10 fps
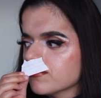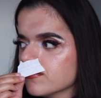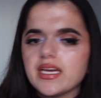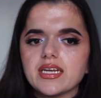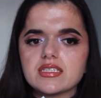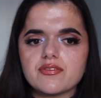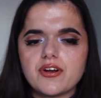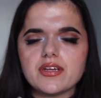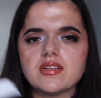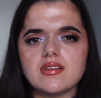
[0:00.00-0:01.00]
Again, it's a
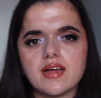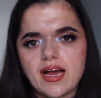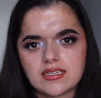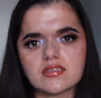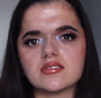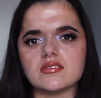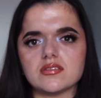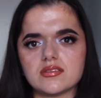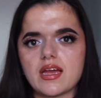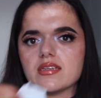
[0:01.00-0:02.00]
very classical
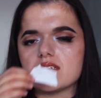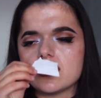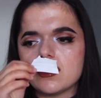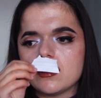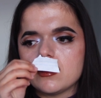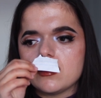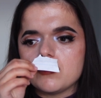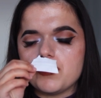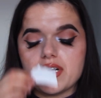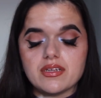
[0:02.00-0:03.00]
scent,
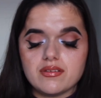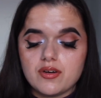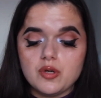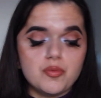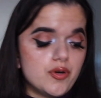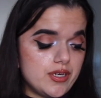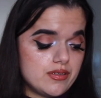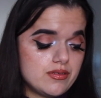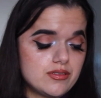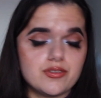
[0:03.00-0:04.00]
but oh boy,
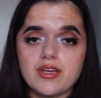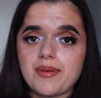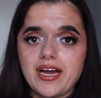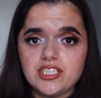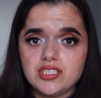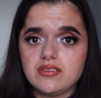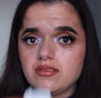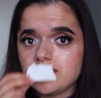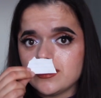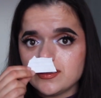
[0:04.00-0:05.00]
Soleil Passion,